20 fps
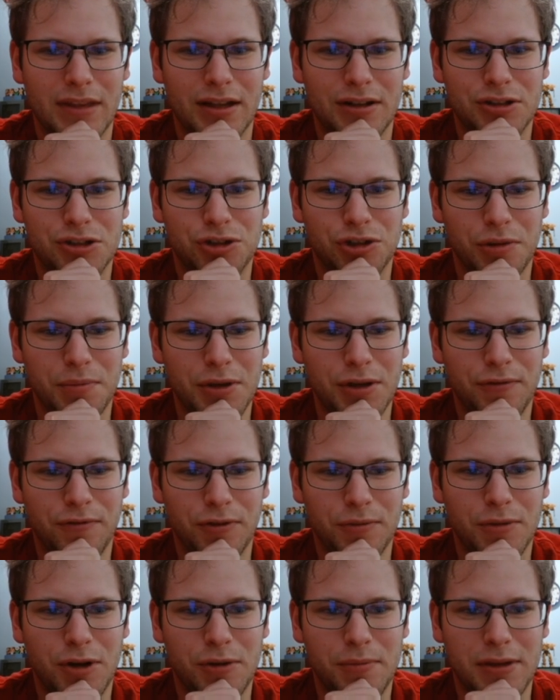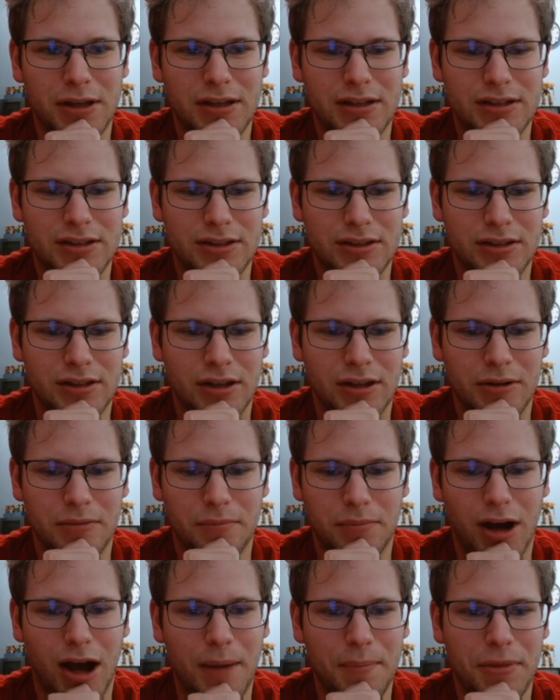Tribute for Mobius,
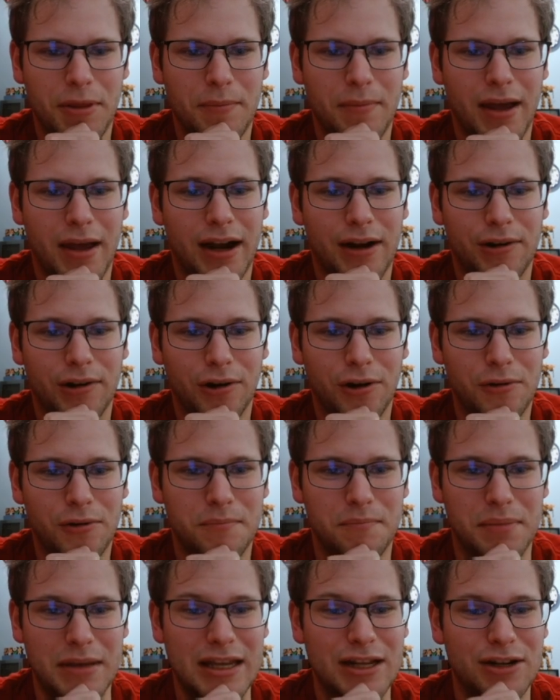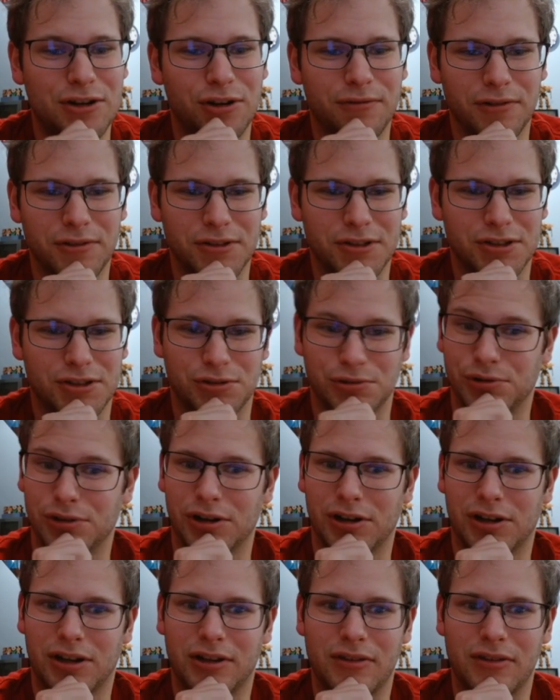pop the back row, beat over the Sork.